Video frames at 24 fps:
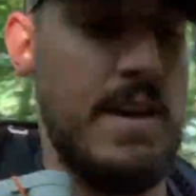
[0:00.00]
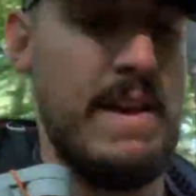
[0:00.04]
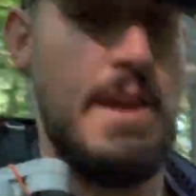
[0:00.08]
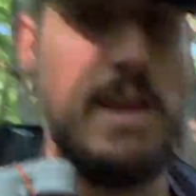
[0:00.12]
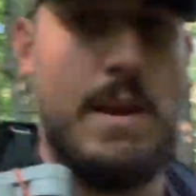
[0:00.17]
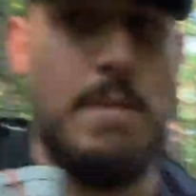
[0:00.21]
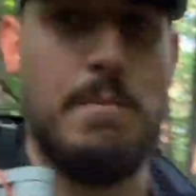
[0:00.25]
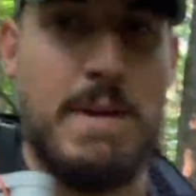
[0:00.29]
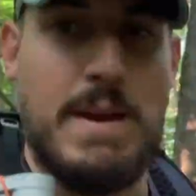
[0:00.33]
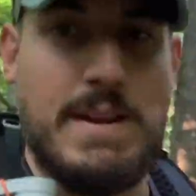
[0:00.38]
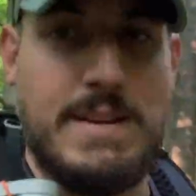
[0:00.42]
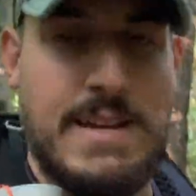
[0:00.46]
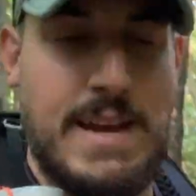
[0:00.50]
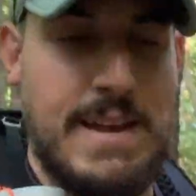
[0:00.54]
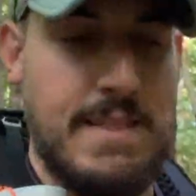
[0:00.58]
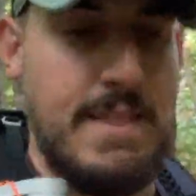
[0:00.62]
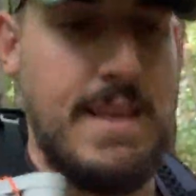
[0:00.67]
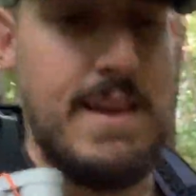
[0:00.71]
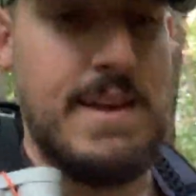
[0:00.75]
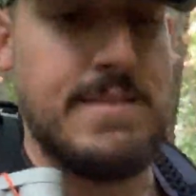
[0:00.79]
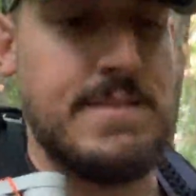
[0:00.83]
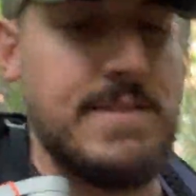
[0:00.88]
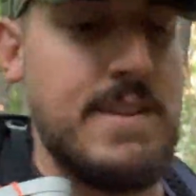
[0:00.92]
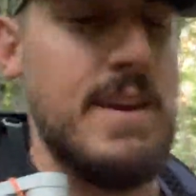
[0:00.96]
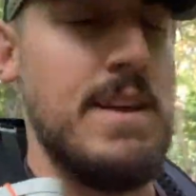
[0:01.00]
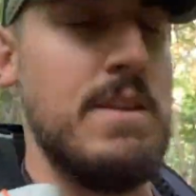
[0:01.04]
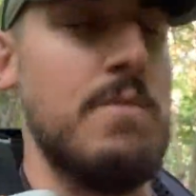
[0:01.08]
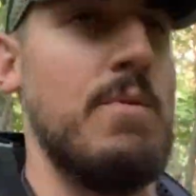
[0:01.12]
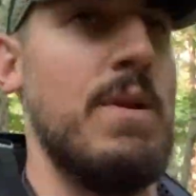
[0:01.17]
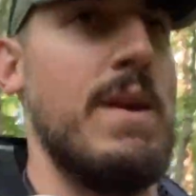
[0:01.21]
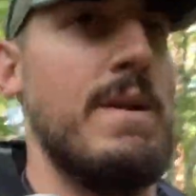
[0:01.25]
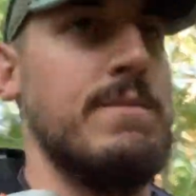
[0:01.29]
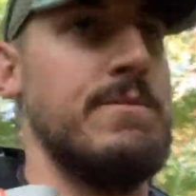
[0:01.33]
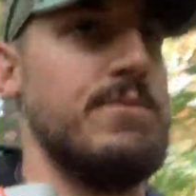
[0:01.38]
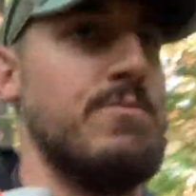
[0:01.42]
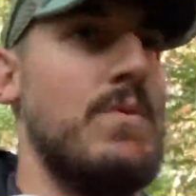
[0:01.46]
in my tent last night, and
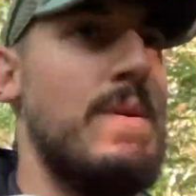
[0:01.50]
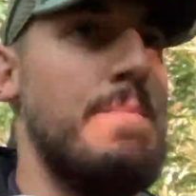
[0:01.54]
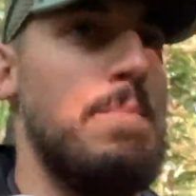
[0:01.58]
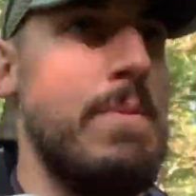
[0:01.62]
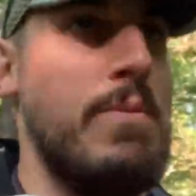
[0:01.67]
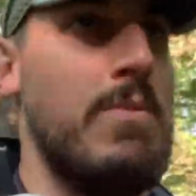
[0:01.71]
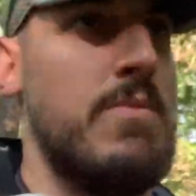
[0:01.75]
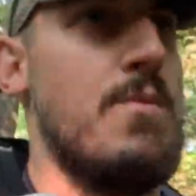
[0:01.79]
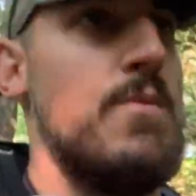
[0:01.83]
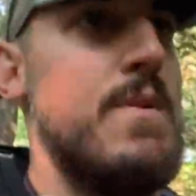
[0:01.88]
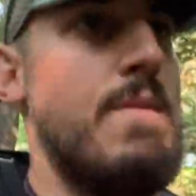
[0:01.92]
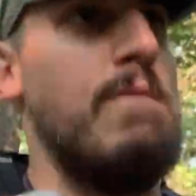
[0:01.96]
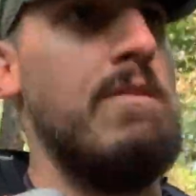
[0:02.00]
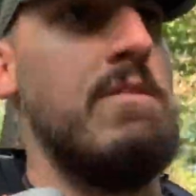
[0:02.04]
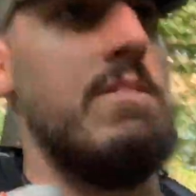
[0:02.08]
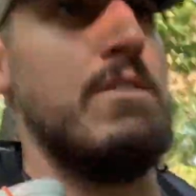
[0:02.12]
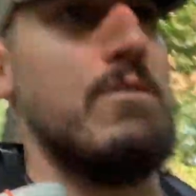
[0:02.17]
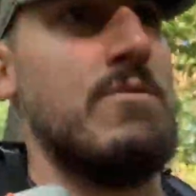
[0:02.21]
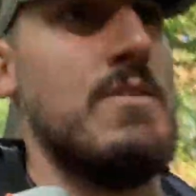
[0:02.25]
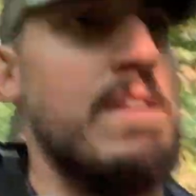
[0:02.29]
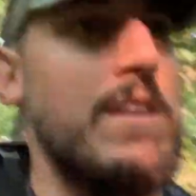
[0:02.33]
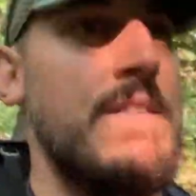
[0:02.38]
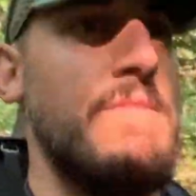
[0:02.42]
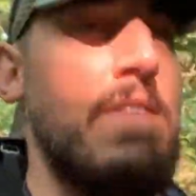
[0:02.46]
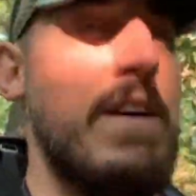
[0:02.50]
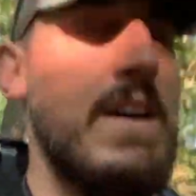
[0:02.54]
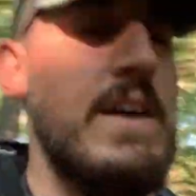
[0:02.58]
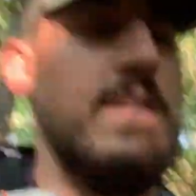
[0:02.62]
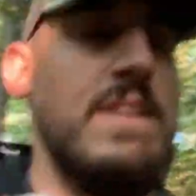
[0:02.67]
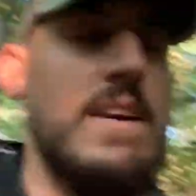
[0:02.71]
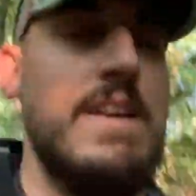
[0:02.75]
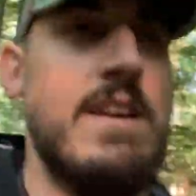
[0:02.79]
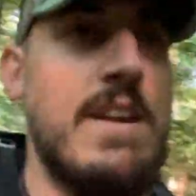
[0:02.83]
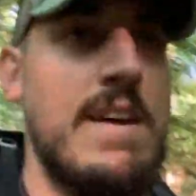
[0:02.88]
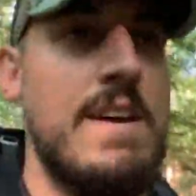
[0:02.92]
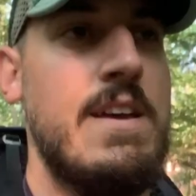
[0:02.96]
when I was ripping through everything trying to
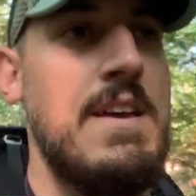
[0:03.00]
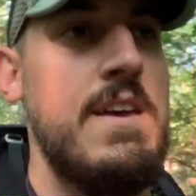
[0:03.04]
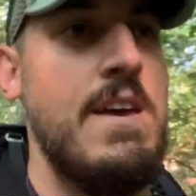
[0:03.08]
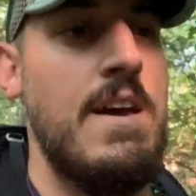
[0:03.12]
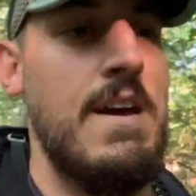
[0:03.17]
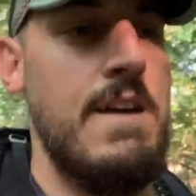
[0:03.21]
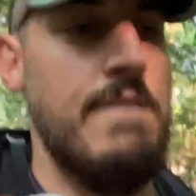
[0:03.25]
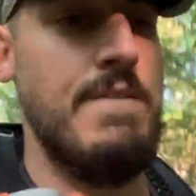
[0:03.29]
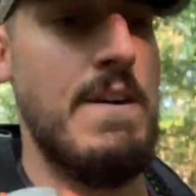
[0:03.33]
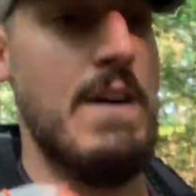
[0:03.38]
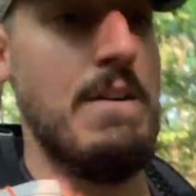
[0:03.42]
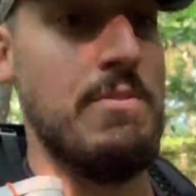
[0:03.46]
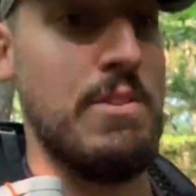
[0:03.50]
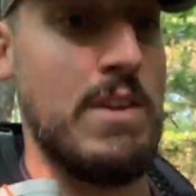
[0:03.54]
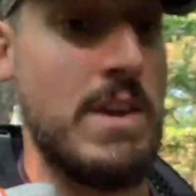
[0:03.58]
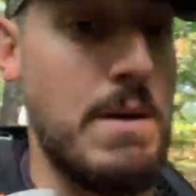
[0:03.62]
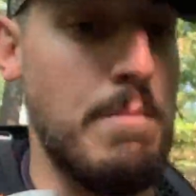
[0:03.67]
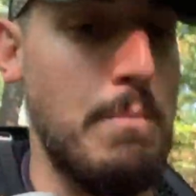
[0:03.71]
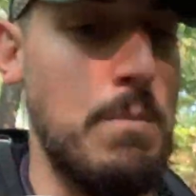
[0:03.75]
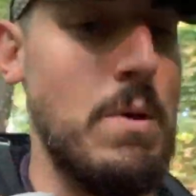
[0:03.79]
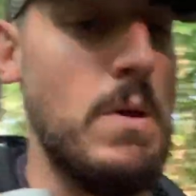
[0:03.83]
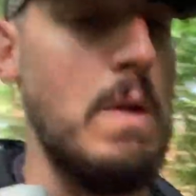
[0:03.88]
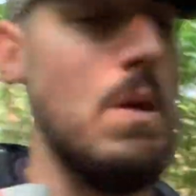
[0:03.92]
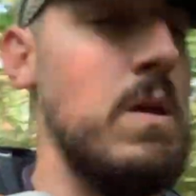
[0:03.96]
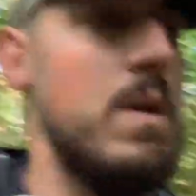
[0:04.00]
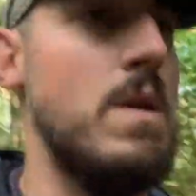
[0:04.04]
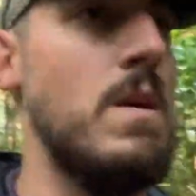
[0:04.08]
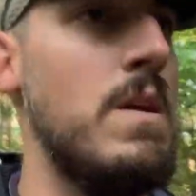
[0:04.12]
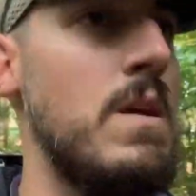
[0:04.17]
find it, I found the gimbal.